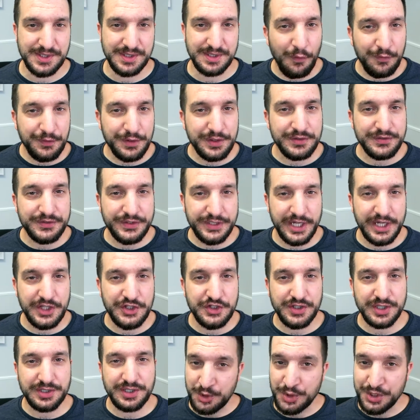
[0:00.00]
often teach
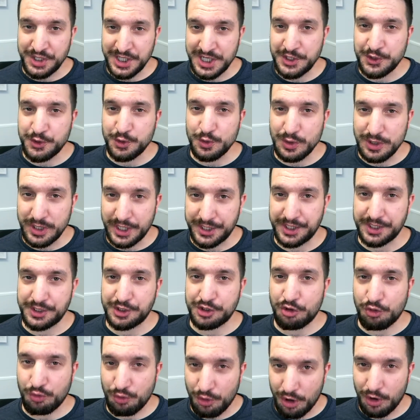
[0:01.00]
that you need to let
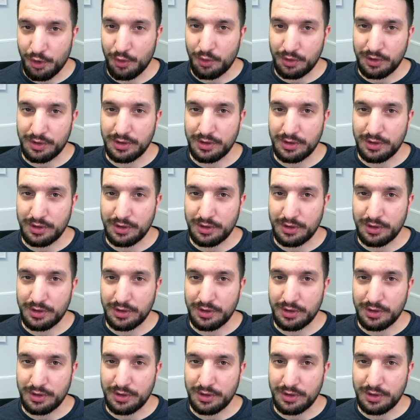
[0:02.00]
it grow